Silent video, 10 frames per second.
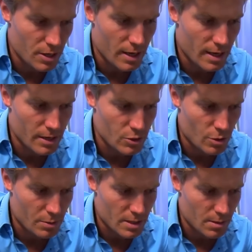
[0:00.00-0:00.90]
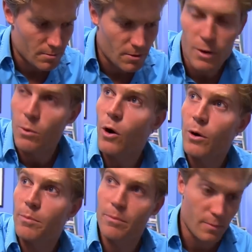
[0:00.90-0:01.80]
you can get into him is going to be very
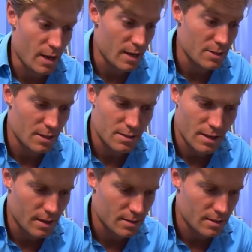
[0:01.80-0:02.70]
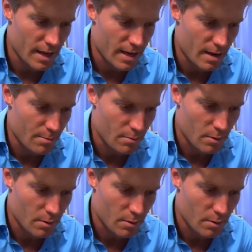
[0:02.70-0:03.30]
welcome. And as you can see, he's taking up